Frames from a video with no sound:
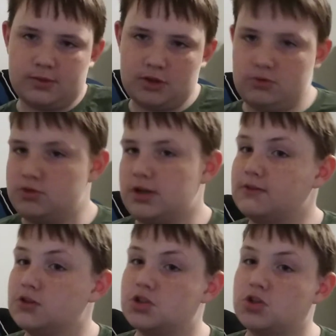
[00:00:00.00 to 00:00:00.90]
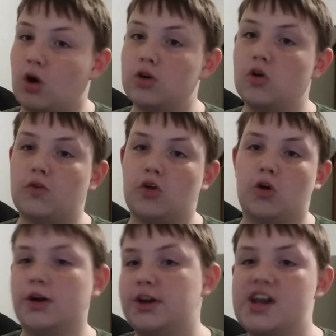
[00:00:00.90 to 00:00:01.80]
you just have to start over
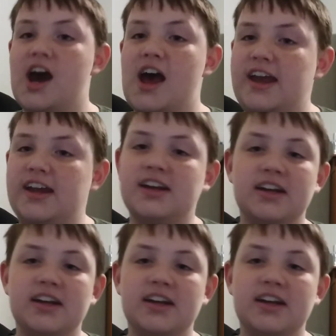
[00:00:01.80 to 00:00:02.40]
or you die.